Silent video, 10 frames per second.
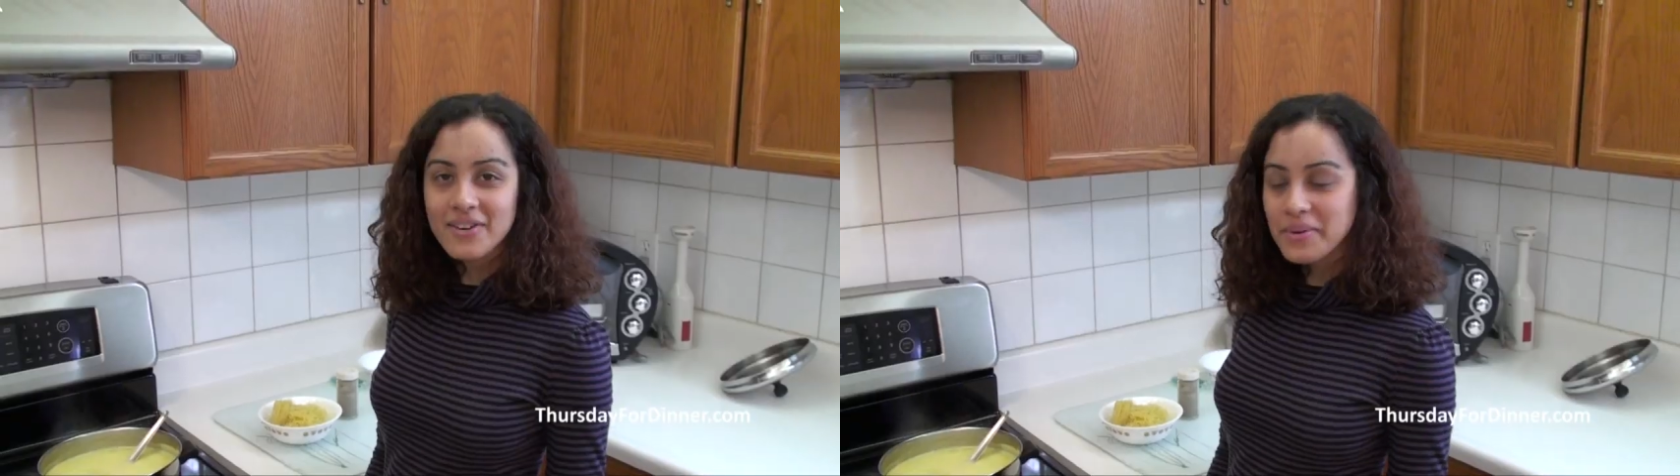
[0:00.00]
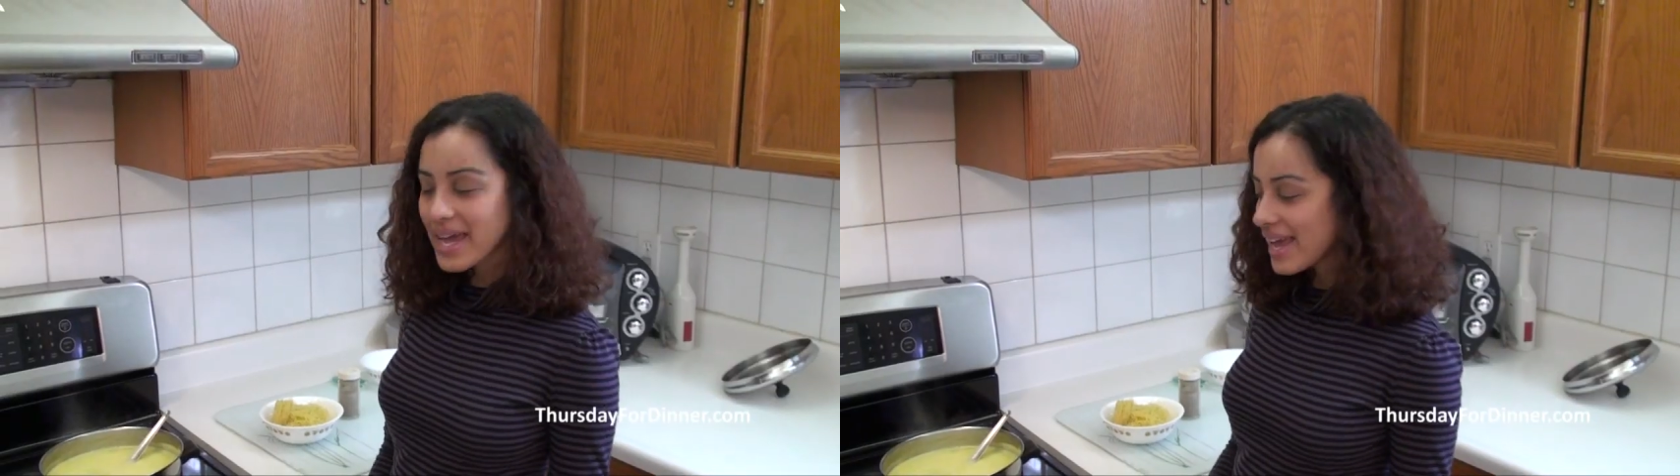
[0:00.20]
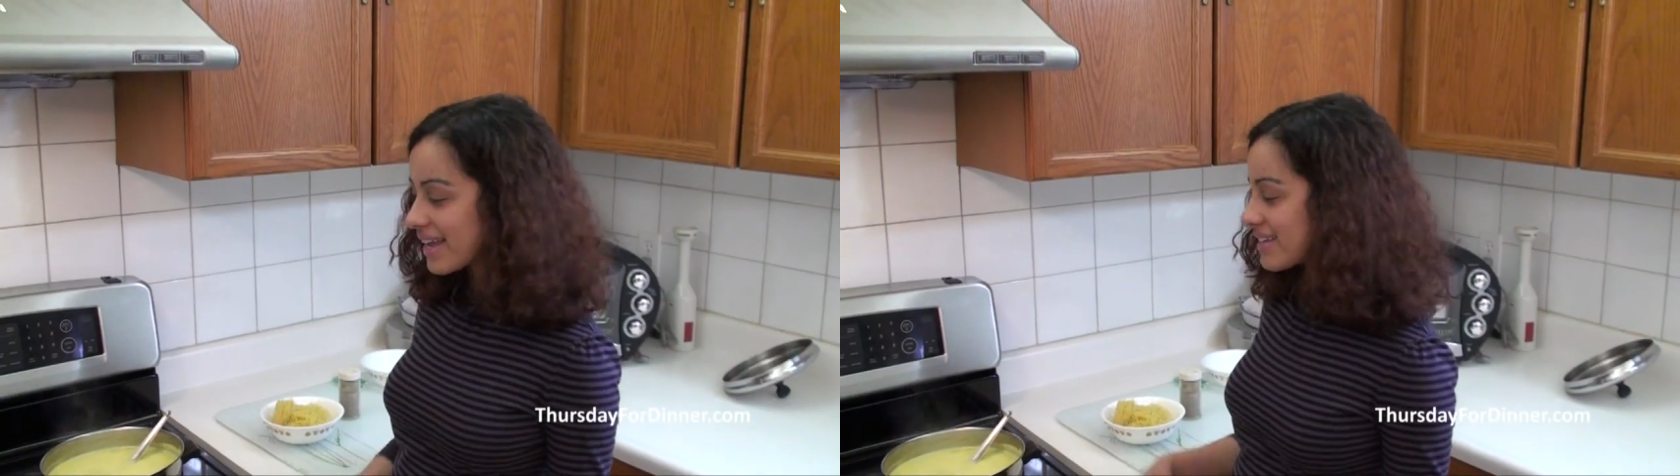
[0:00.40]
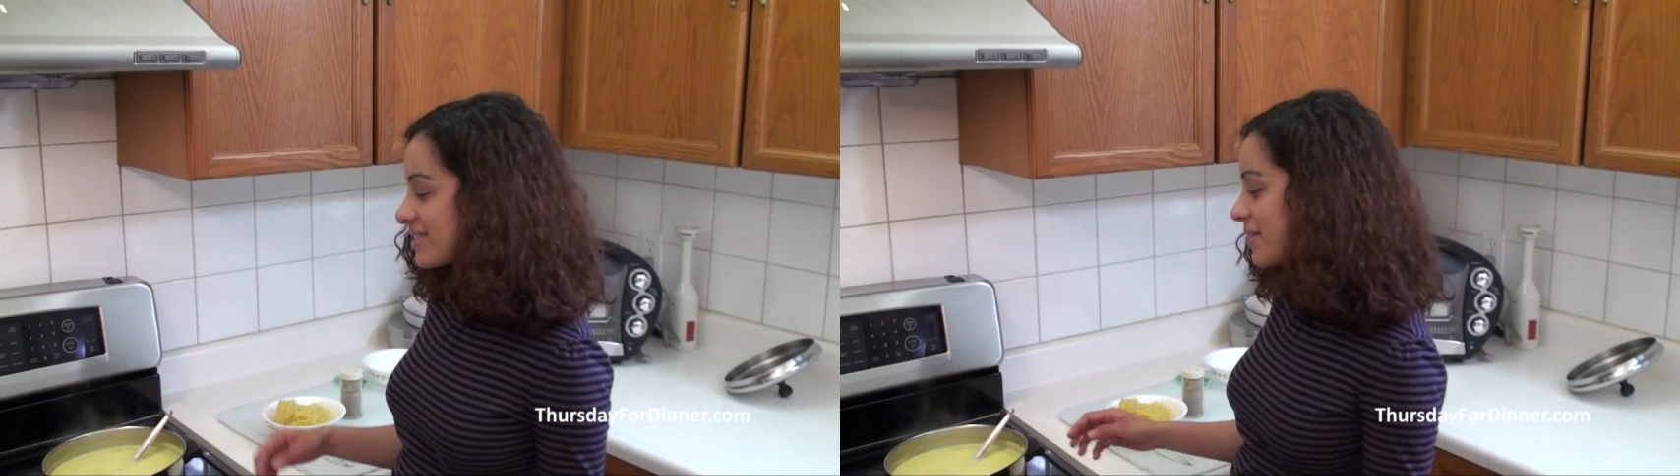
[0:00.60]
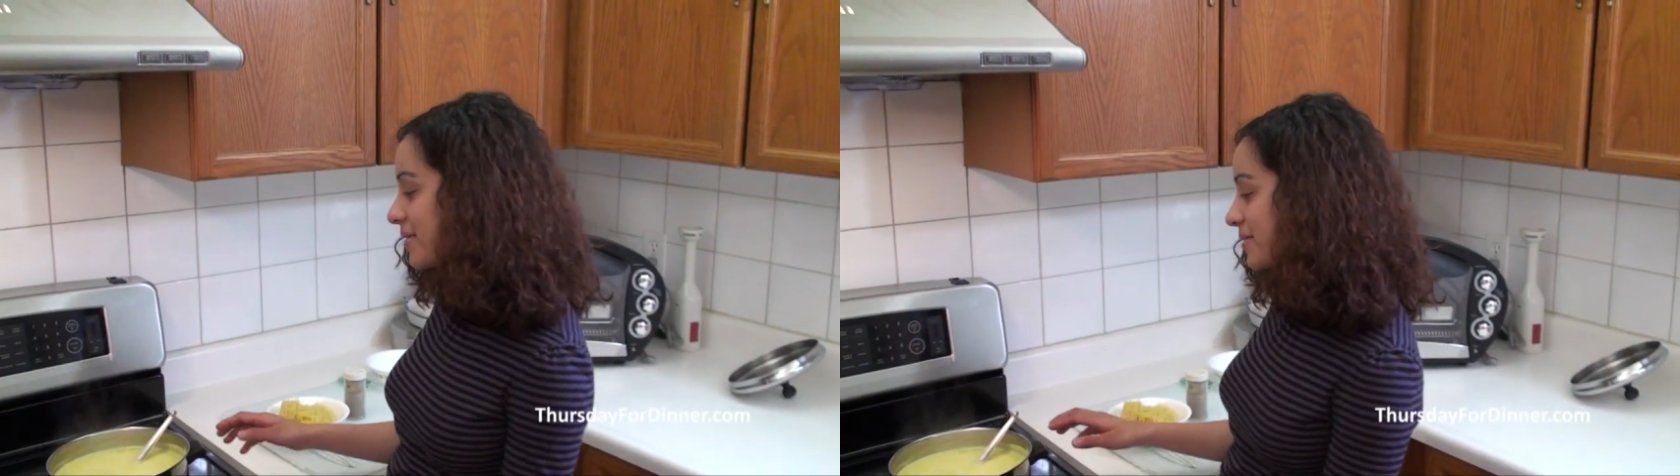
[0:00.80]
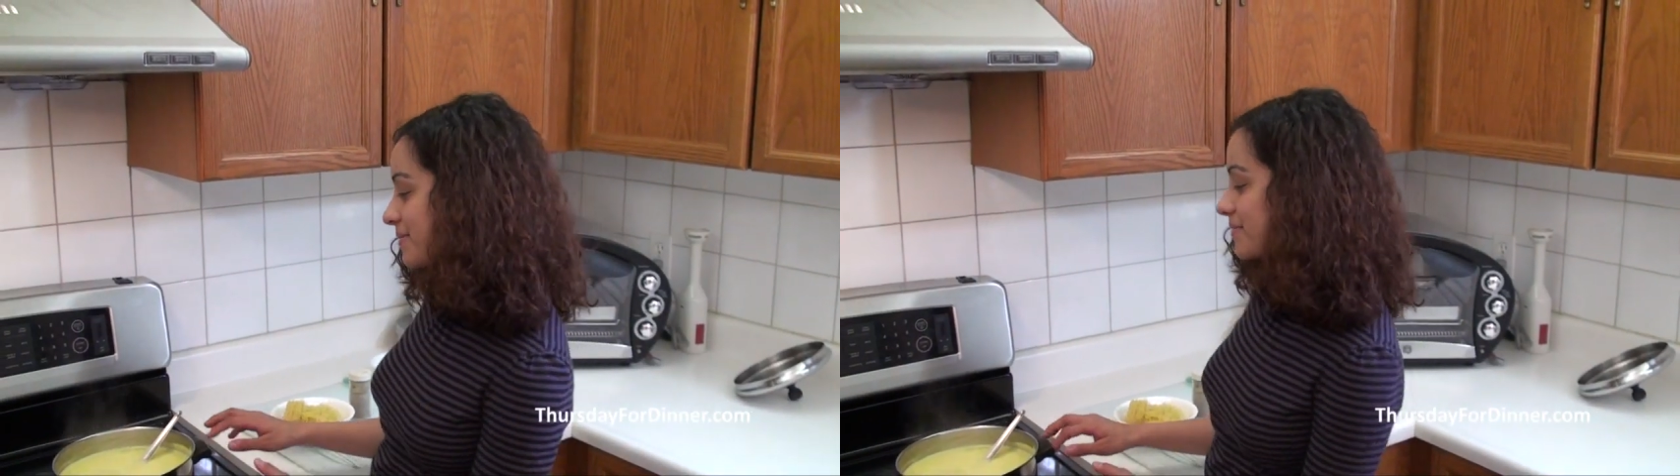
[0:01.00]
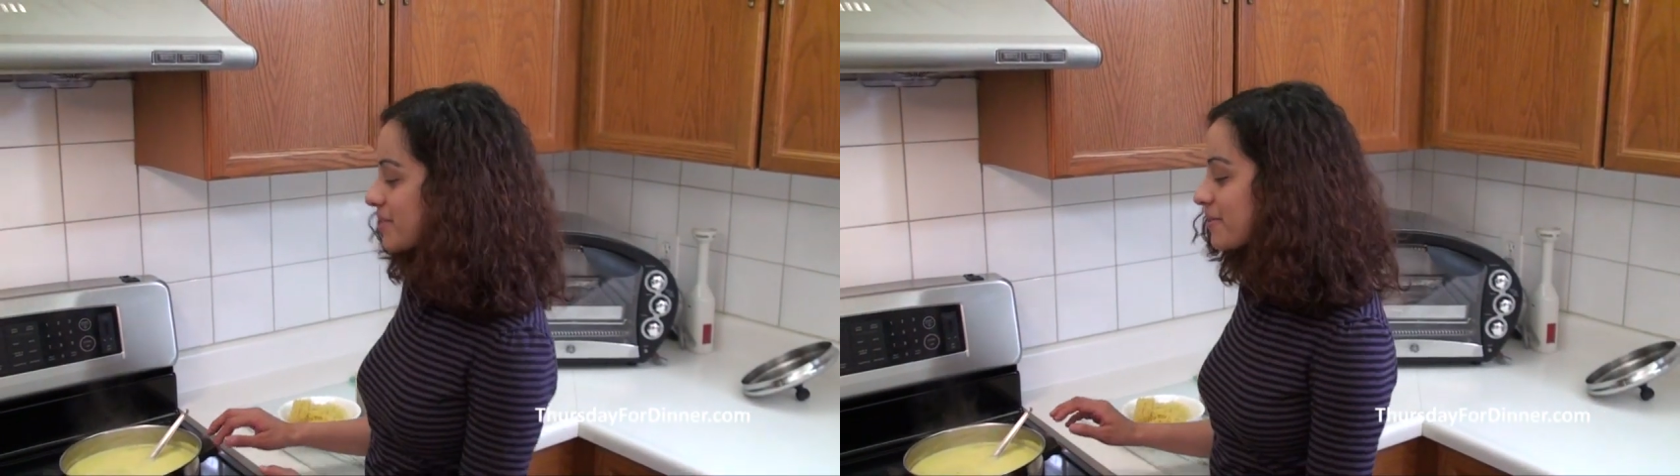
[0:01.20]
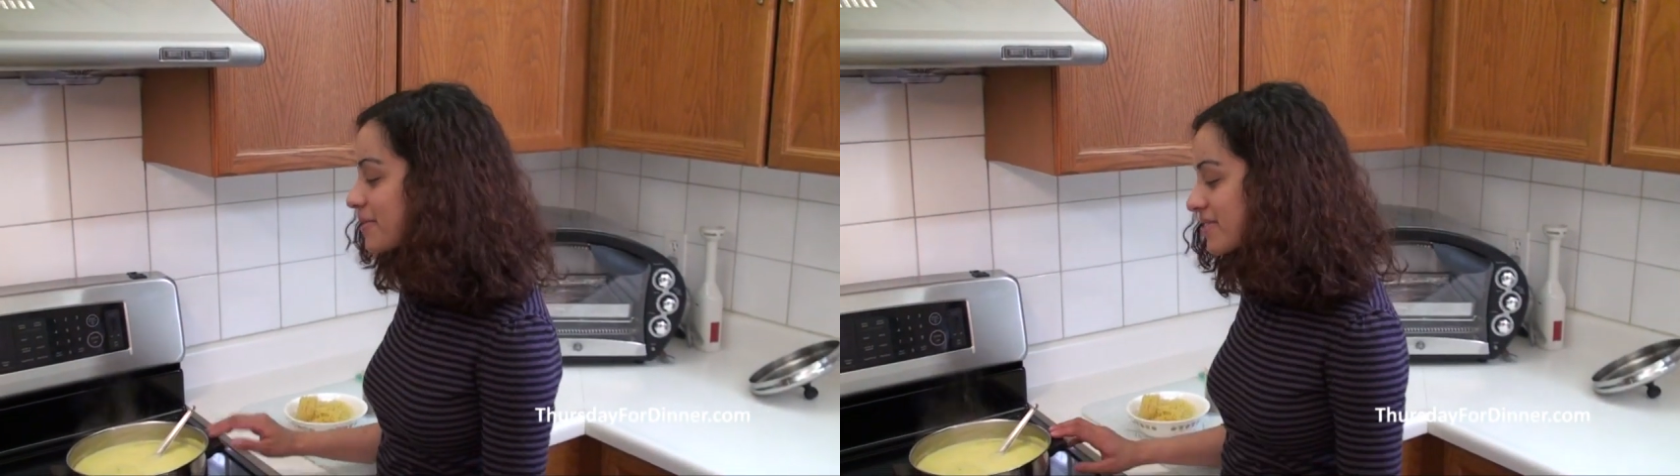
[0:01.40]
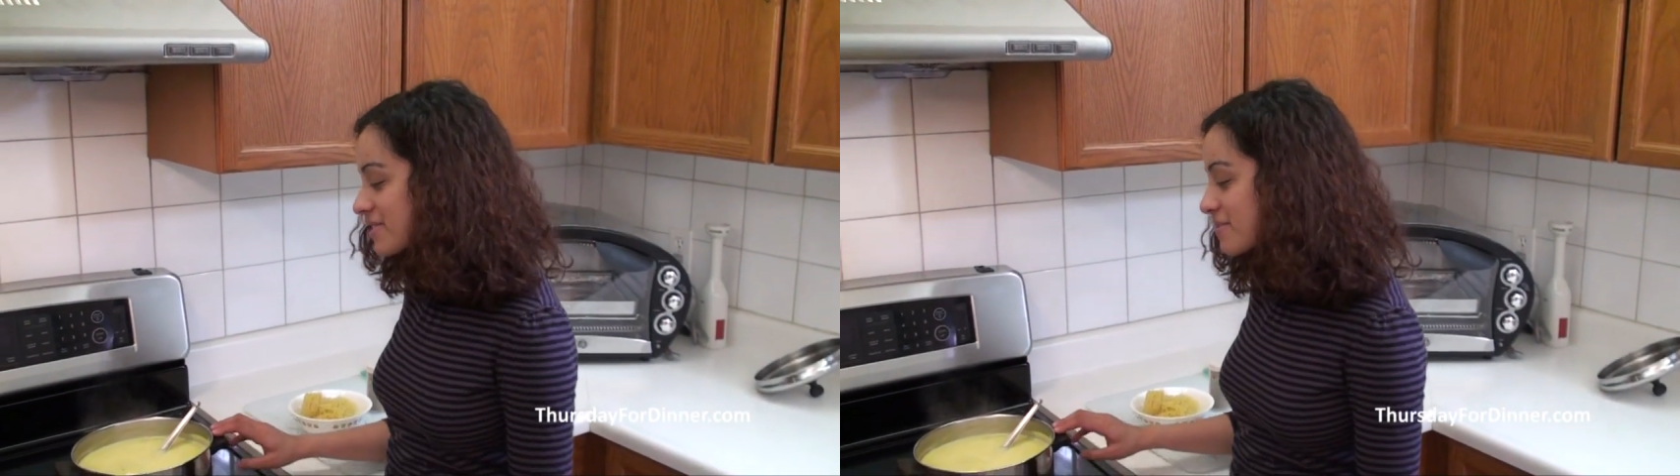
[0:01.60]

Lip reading: Okay, so the corn